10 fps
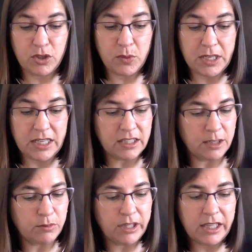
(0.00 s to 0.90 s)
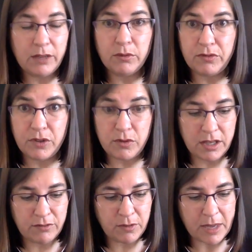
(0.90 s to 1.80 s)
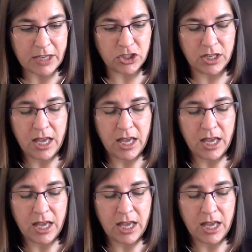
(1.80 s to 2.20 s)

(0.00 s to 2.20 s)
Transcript: we need to completely review the information